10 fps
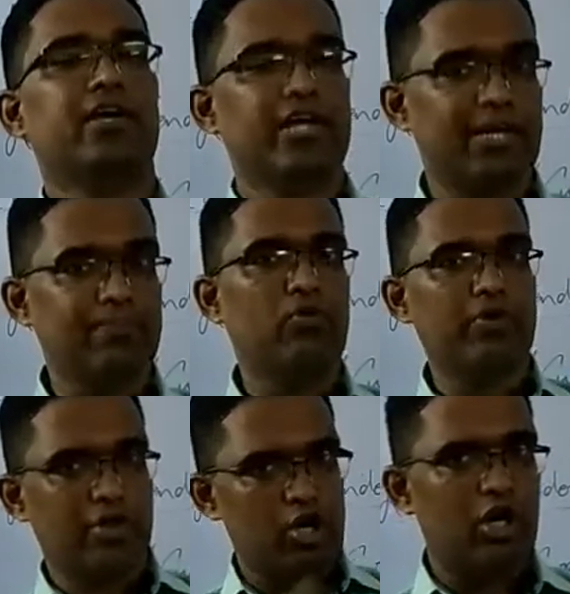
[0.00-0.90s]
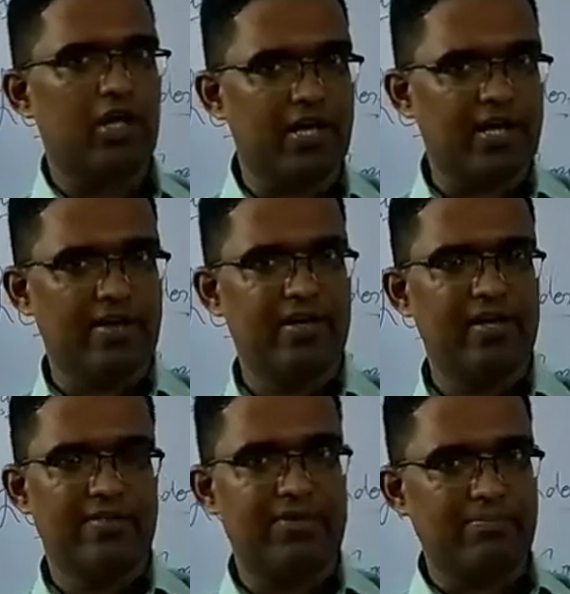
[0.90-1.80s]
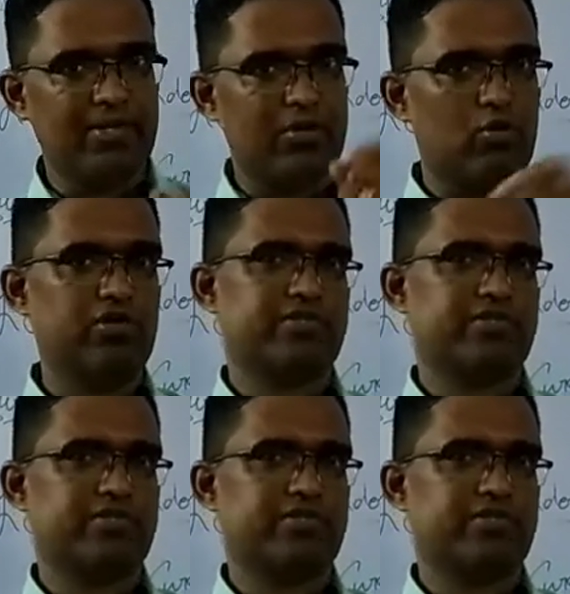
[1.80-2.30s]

removed dollar from the gold